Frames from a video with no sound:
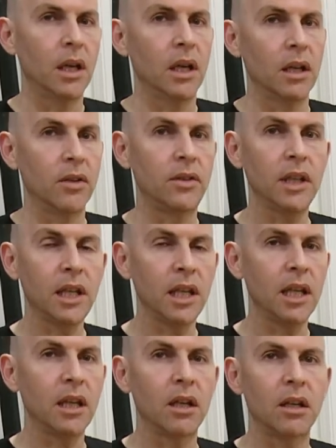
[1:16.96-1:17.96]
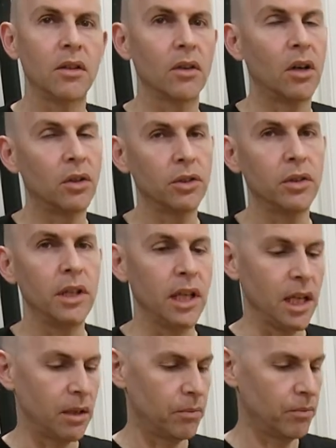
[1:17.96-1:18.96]
Sticking is
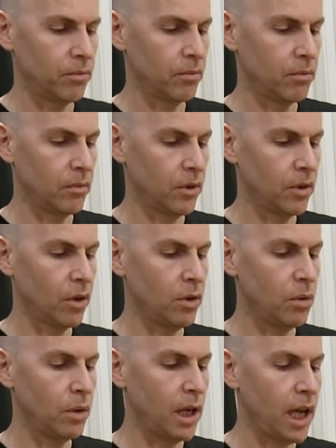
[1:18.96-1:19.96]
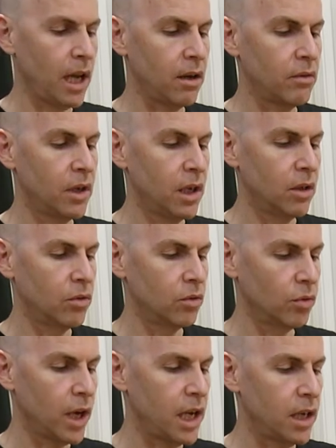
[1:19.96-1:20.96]
alternating. So you would have
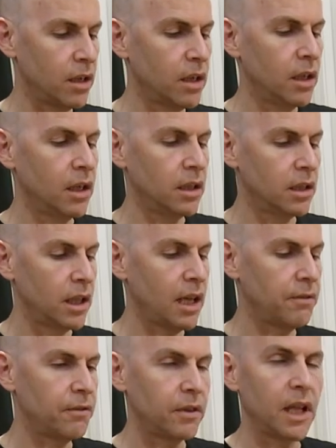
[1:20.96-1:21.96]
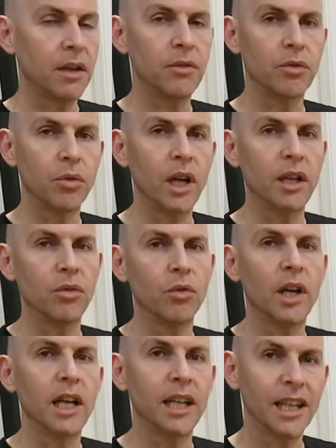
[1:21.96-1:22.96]
right, left, right, left,
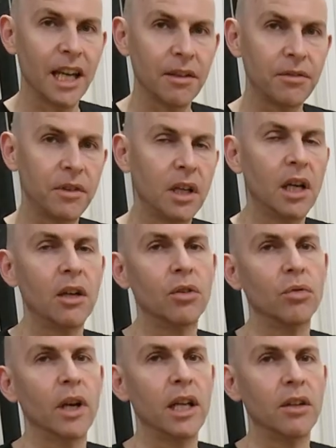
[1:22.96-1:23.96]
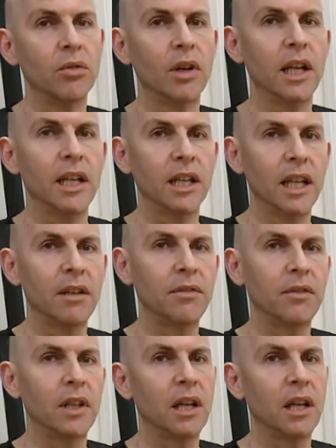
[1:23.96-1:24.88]
right, left, right, left.